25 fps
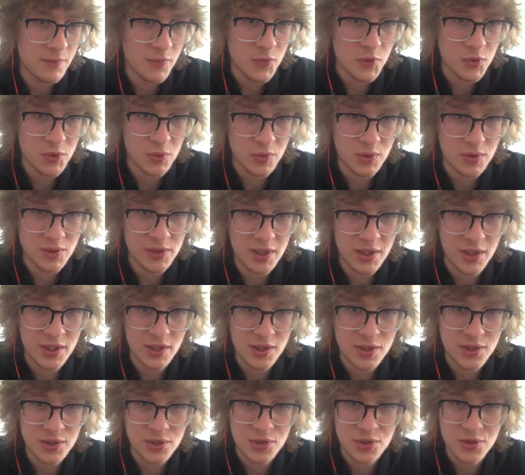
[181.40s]
So in saying
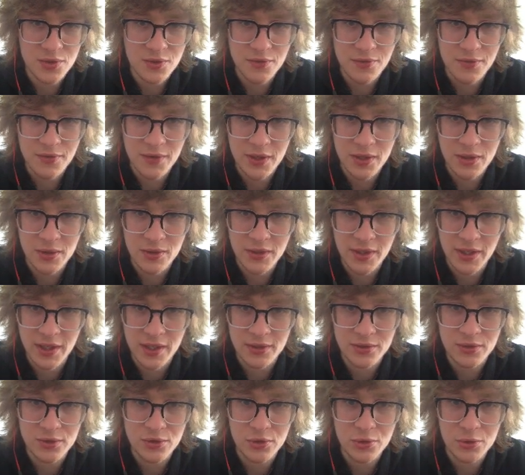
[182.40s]
assertion failed
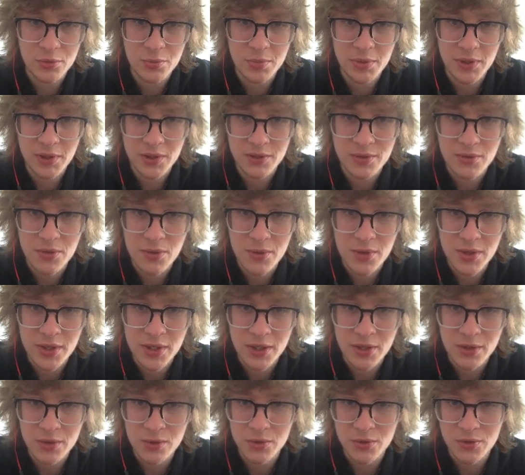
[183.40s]
at 2 plus
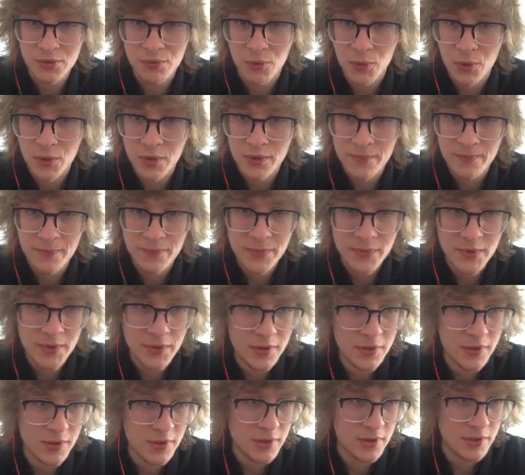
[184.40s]
3 equals 4.
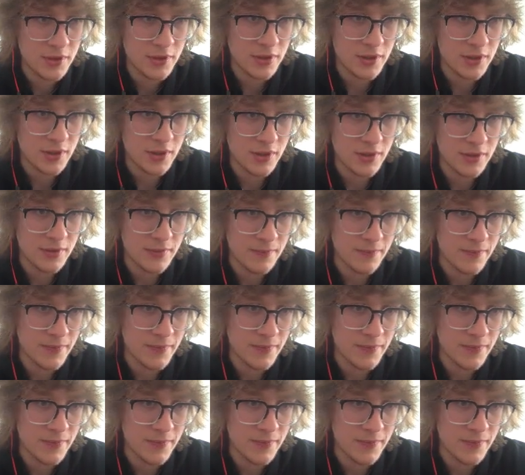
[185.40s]
Okay.